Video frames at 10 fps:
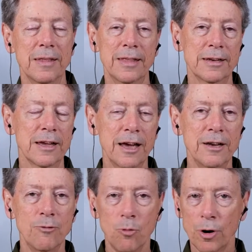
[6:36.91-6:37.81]
that kind
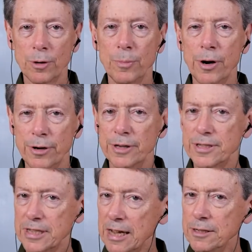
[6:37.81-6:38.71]
of warm-hearted
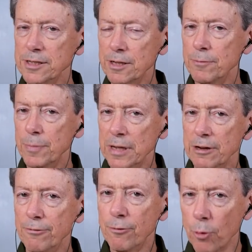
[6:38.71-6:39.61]
sense of
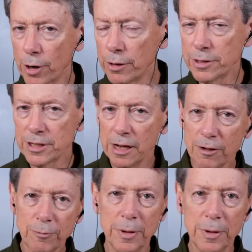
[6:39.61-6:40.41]
being for yourself,